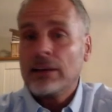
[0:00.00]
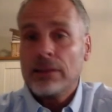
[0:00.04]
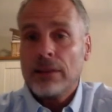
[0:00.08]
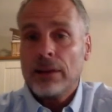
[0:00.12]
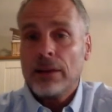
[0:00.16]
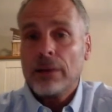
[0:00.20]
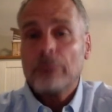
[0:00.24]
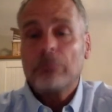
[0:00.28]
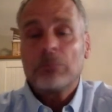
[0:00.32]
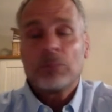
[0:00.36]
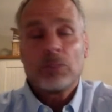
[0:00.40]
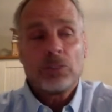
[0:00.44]

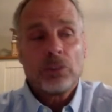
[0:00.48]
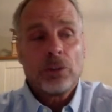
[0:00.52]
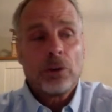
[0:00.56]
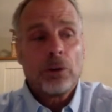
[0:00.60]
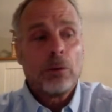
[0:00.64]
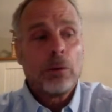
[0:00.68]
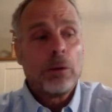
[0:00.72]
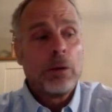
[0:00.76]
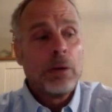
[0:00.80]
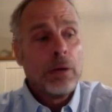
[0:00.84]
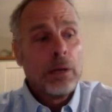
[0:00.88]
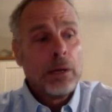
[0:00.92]
Yep.
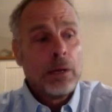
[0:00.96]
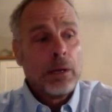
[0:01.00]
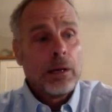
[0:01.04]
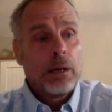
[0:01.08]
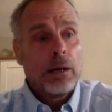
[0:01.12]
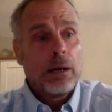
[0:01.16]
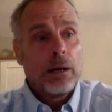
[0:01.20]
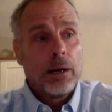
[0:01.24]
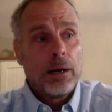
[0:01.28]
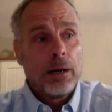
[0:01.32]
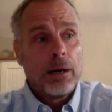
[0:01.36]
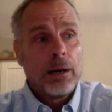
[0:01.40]
So,
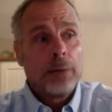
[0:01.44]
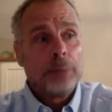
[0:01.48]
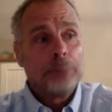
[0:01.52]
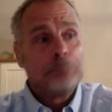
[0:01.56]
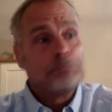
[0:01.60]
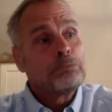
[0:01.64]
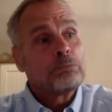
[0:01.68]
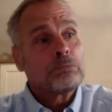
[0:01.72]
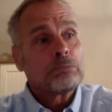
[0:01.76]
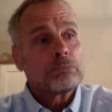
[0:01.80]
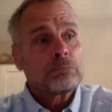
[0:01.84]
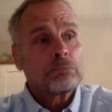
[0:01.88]

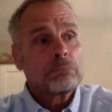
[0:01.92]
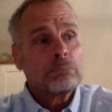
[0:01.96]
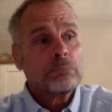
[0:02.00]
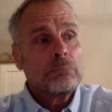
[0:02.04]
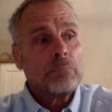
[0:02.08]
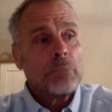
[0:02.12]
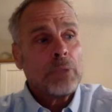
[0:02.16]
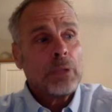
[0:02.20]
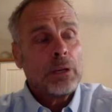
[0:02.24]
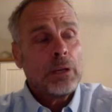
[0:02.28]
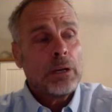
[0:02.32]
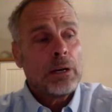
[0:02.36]
um,
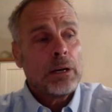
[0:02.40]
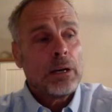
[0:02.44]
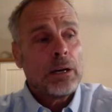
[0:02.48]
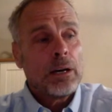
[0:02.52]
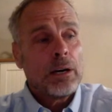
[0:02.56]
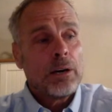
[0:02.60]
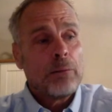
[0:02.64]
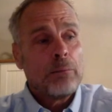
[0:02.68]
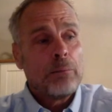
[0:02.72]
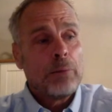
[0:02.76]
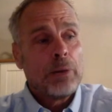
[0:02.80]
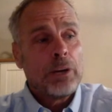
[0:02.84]

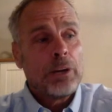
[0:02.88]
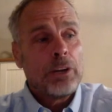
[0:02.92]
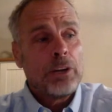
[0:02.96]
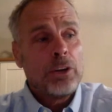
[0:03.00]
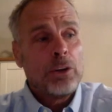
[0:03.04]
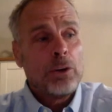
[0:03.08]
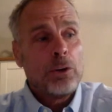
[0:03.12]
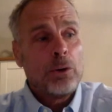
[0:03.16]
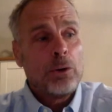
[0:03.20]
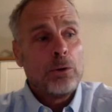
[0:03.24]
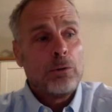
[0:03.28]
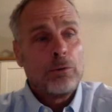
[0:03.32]
uh, but
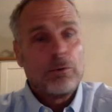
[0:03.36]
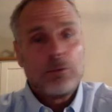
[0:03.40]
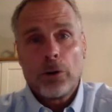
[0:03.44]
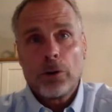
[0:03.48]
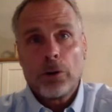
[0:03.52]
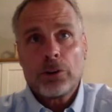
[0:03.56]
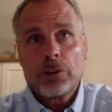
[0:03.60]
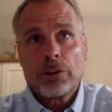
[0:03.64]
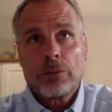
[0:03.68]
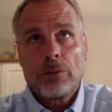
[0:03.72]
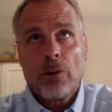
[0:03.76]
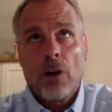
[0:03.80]
you,
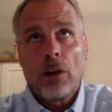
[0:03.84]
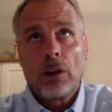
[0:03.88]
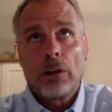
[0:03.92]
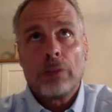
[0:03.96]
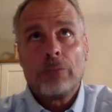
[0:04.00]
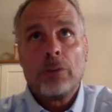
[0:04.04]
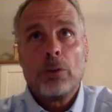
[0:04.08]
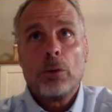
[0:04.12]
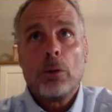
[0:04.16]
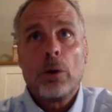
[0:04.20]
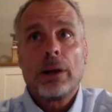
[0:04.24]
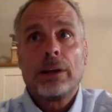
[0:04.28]
first of all, if
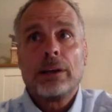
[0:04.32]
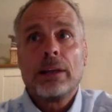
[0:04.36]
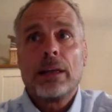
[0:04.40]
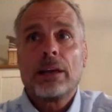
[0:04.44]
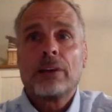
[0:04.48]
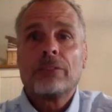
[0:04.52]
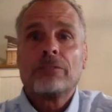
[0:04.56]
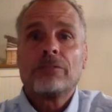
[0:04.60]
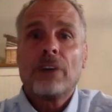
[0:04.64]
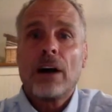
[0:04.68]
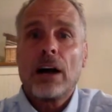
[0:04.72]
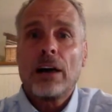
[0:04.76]
you
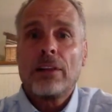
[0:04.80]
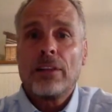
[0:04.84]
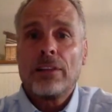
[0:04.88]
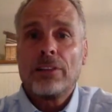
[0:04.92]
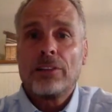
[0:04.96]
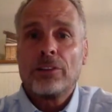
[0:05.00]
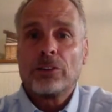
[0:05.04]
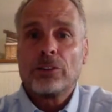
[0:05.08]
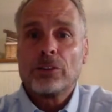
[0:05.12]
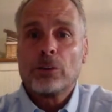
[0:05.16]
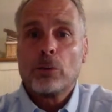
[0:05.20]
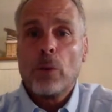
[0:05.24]
identify that
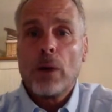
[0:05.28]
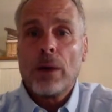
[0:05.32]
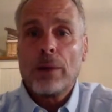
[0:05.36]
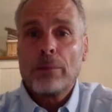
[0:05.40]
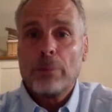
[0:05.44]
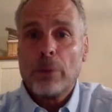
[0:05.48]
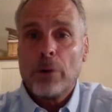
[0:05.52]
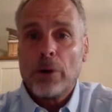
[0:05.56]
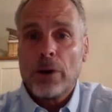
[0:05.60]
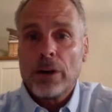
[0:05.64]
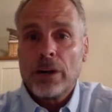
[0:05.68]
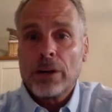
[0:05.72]
there's a weight
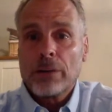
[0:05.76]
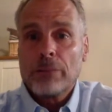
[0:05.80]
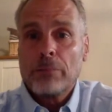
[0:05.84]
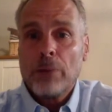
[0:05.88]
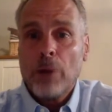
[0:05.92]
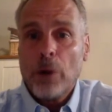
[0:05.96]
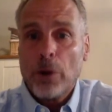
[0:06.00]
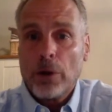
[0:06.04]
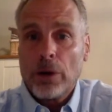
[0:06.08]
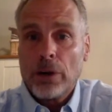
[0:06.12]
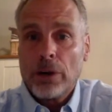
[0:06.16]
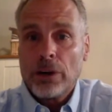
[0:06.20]
bearing
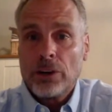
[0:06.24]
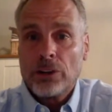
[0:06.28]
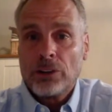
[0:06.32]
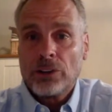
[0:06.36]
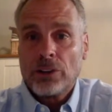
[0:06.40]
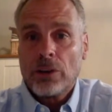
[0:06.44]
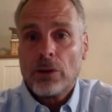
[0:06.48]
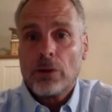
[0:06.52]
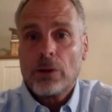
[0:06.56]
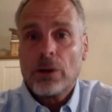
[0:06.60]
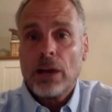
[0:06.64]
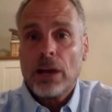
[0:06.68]
component, you
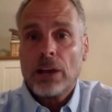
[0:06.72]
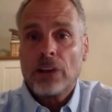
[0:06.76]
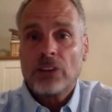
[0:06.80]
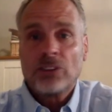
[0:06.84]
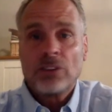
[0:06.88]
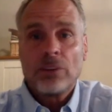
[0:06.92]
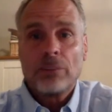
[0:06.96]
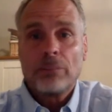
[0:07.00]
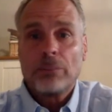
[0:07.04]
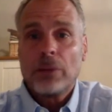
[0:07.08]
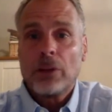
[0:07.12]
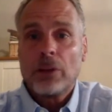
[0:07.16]
say, okay,
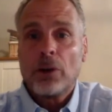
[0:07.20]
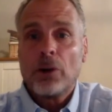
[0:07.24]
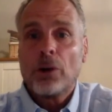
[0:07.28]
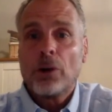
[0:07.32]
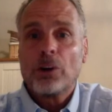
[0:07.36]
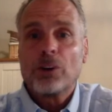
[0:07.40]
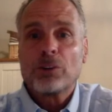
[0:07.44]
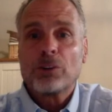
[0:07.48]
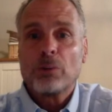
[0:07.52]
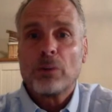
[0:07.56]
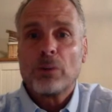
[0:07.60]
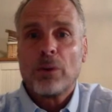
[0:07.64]
something
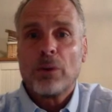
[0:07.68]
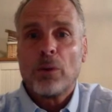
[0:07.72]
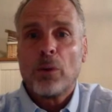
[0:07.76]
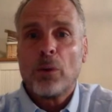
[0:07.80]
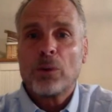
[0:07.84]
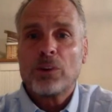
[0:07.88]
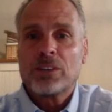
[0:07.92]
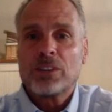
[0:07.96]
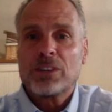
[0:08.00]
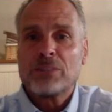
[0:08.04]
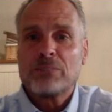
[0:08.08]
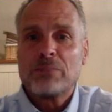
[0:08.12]
hurts when the
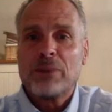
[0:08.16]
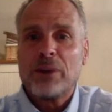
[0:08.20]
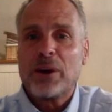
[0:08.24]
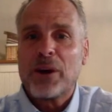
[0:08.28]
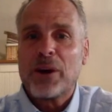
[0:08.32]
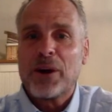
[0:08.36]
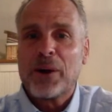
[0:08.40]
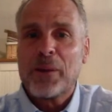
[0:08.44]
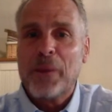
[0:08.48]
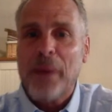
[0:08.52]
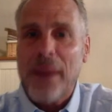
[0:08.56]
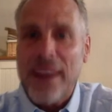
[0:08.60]
horse is
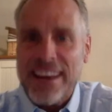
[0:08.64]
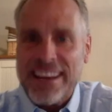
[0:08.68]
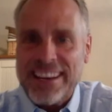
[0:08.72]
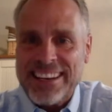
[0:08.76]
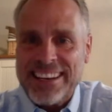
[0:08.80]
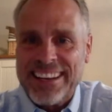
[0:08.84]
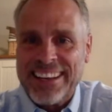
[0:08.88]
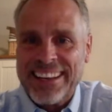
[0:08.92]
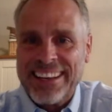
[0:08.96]
bearing weight.